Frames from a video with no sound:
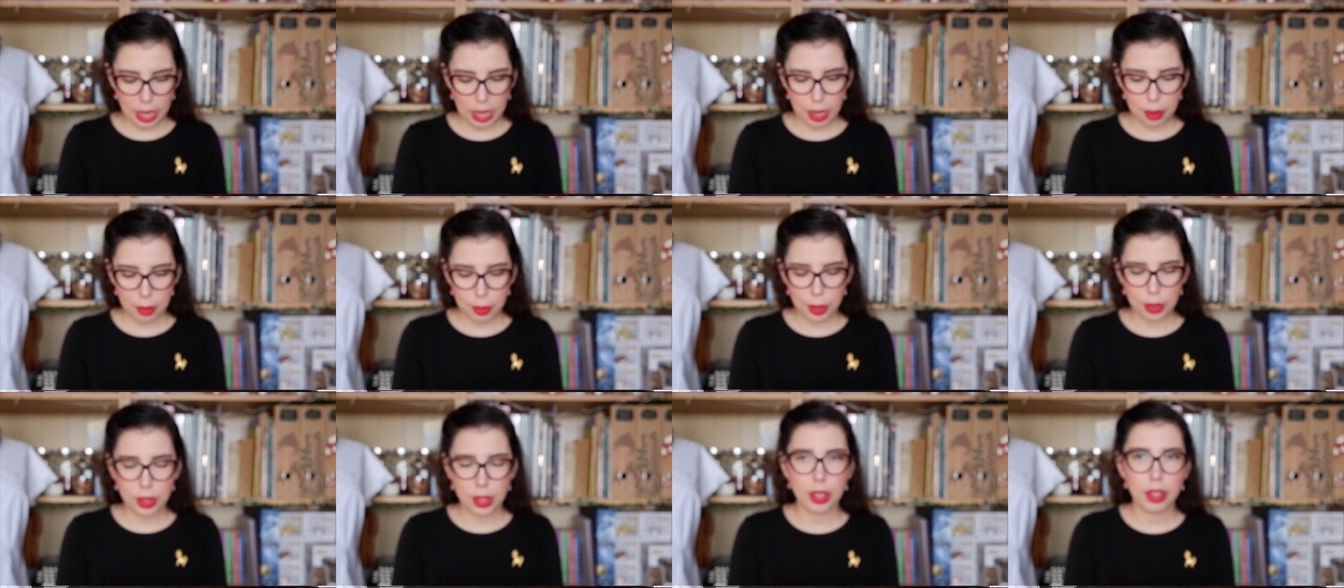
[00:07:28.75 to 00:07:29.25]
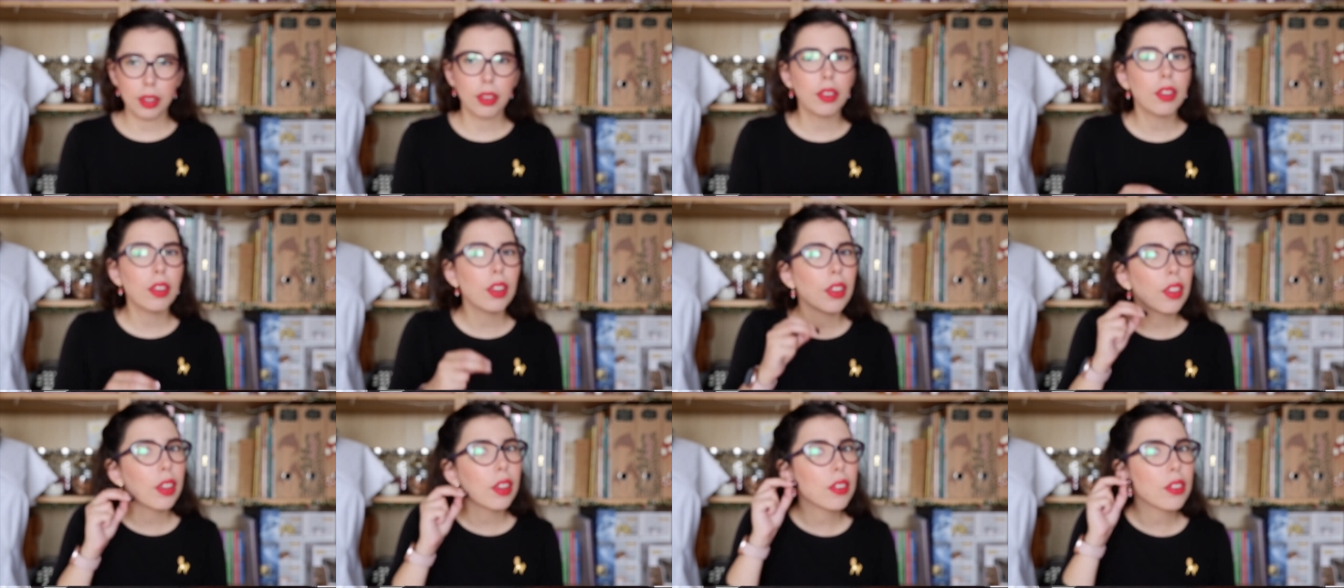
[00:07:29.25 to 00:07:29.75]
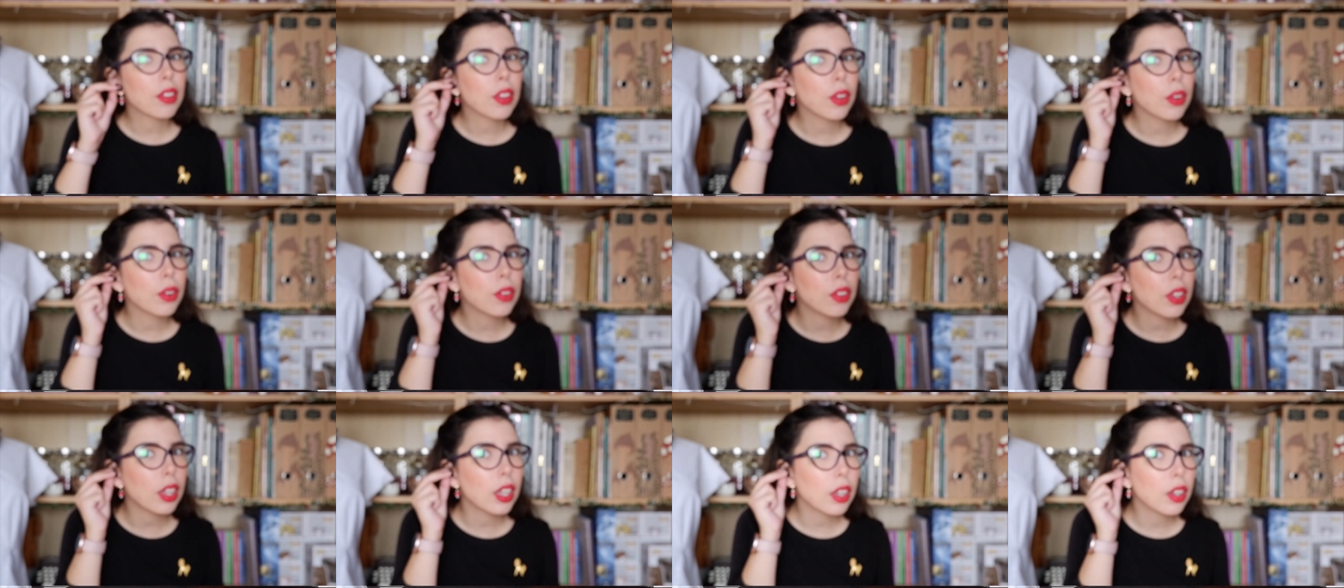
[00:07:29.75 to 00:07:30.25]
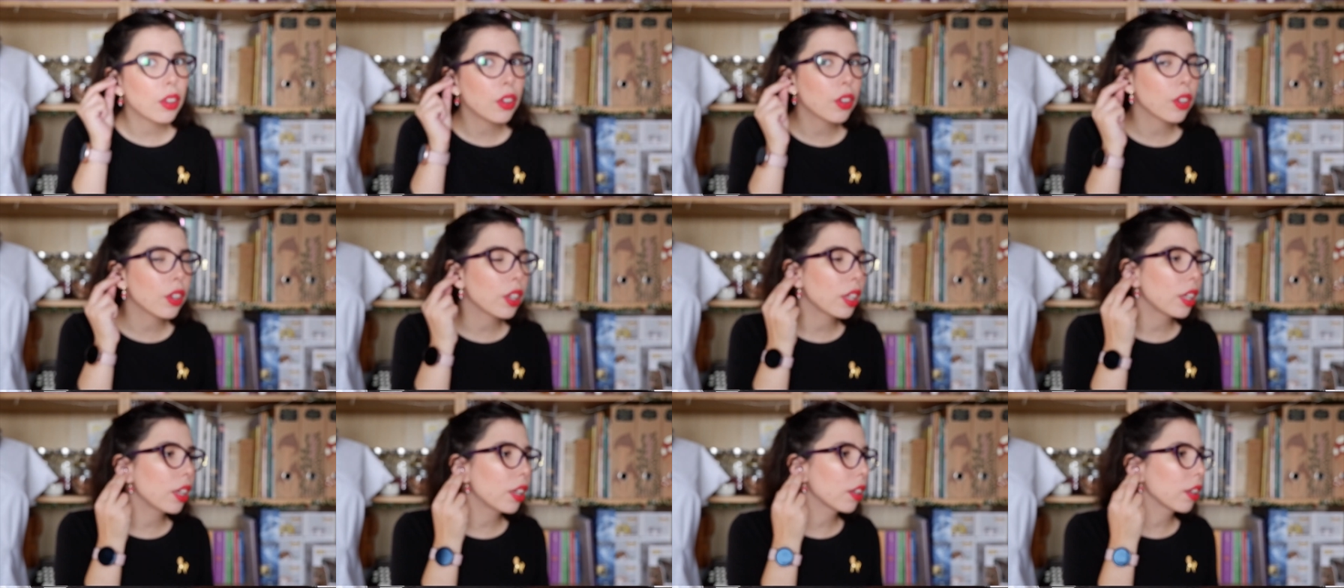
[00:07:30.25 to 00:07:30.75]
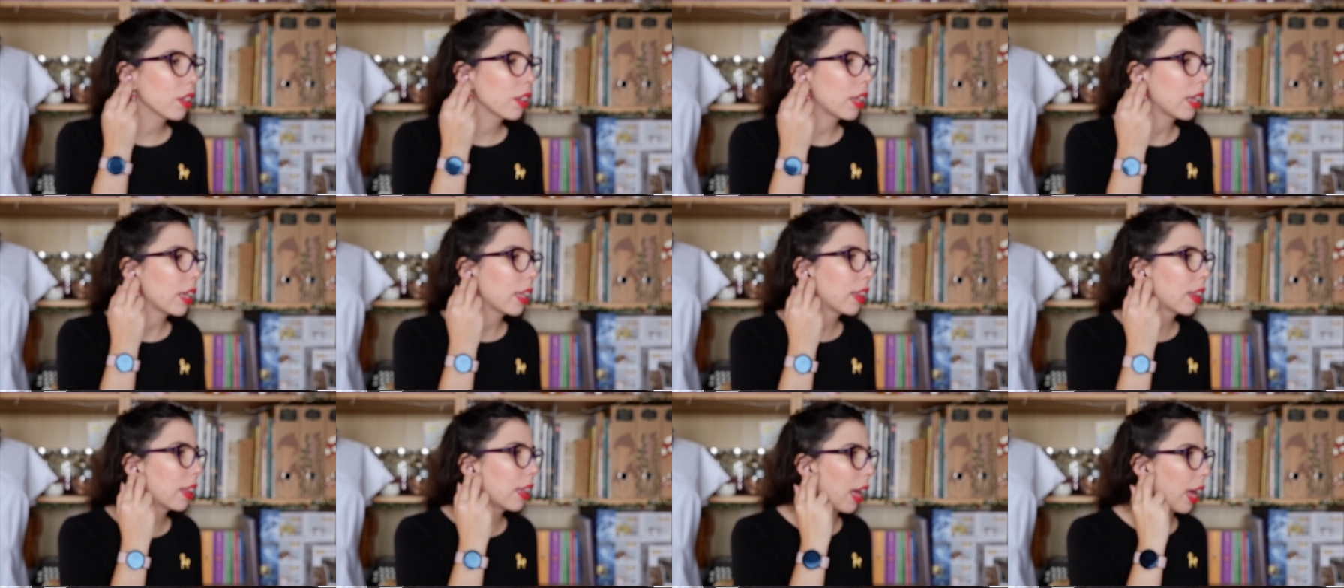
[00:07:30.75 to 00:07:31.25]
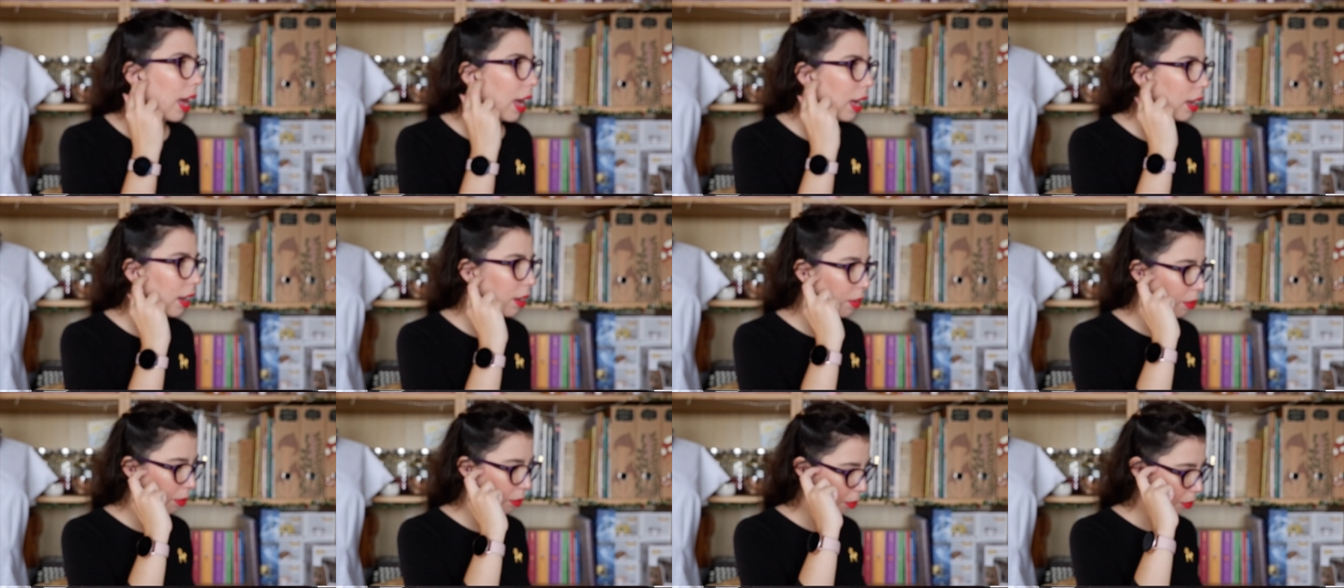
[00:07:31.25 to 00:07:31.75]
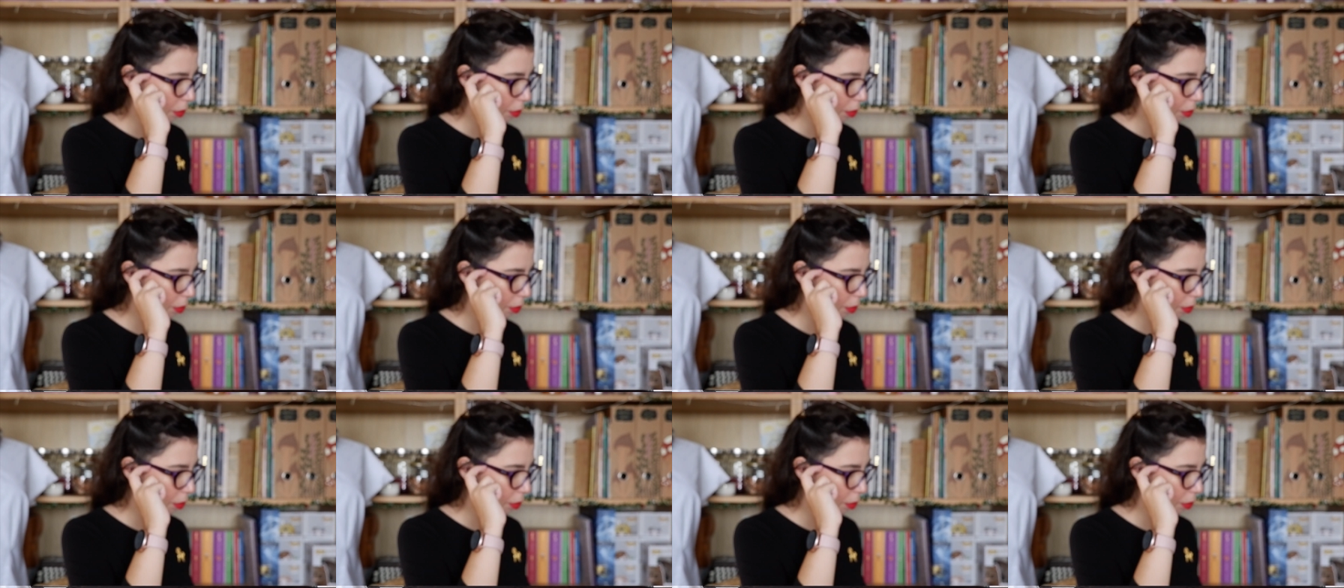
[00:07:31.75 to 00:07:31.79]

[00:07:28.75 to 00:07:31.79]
And then this goes in your ear like that.